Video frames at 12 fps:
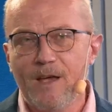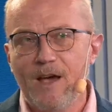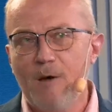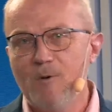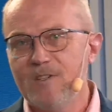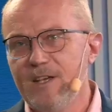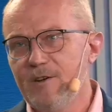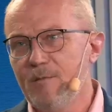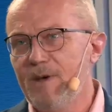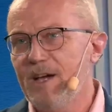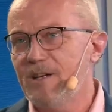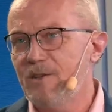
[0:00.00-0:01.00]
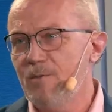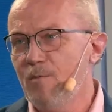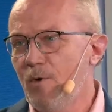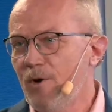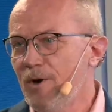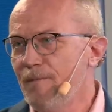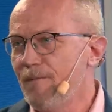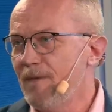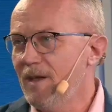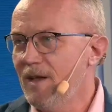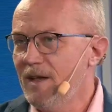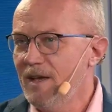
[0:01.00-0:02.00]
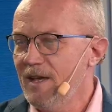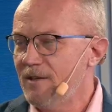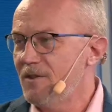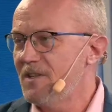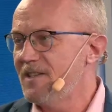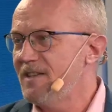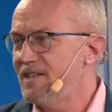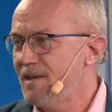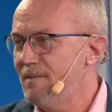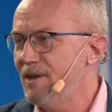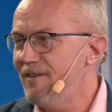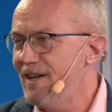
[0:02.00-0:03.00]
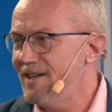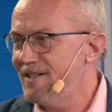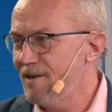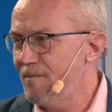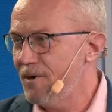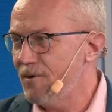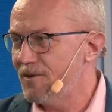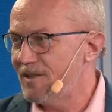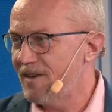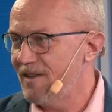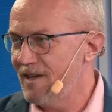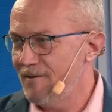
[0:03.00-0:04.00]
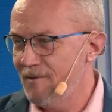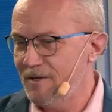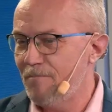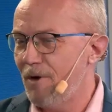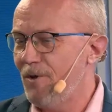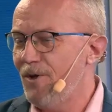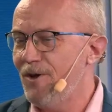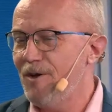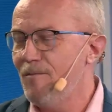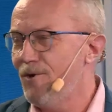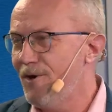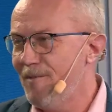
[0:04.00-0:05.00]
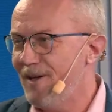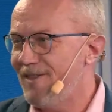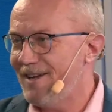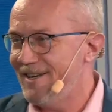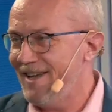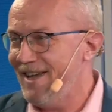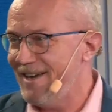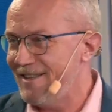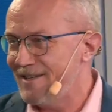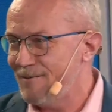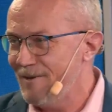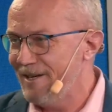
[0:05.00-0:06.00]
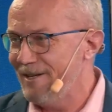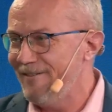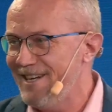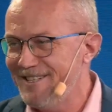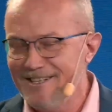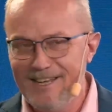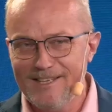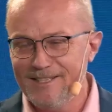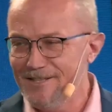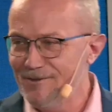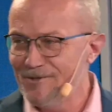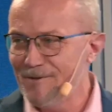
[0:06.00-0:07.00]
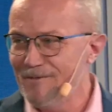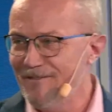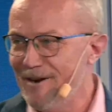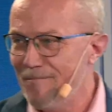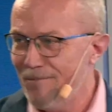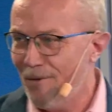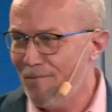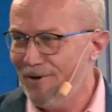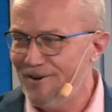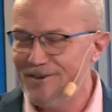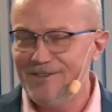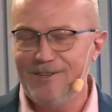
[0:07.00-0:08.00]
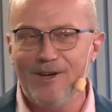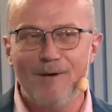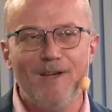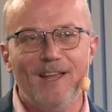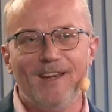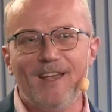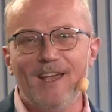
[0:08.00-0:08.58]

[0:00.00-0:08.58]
I would say, go back to more into the system innovation approach. I think we probably heard more about that here. The Sweden Innovation Days, this used to be a very popular term, and